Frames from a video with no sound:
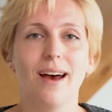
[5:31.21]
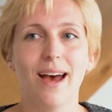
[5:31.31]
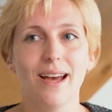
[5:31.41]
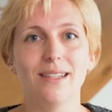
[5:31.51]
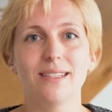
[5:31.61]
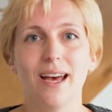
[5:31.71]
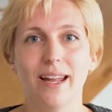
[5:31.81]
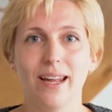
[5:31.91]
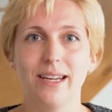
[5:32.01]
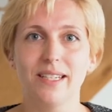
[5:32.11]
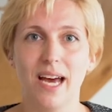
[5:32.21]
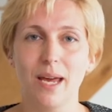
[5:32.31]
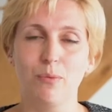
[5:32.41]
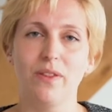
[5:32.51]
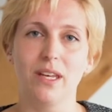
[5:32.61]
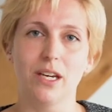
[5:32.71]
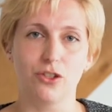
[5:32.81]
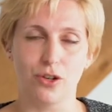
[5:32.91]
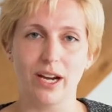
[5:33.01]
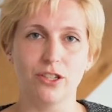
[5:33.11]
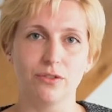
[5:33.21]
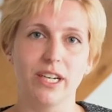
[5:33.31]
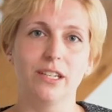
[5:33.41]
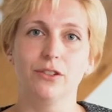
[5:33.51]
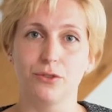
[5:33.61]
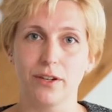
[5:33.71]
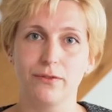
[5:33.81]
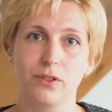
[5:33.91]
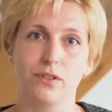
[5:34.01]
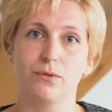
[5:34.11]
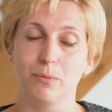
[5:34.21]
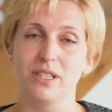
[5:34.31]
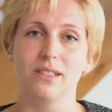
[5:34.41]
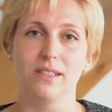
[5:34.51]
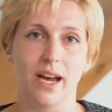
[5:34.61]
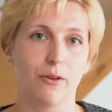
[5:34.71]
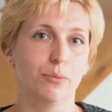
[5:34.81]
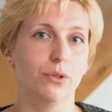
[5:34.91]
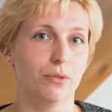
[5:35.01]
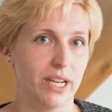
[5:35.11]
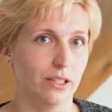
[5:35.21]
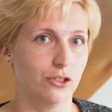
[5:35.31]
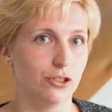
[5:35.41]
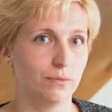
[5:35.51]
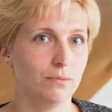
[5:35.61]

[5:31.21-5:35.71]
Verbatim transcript: and at any time when the extraction rate drifts from its desirable range.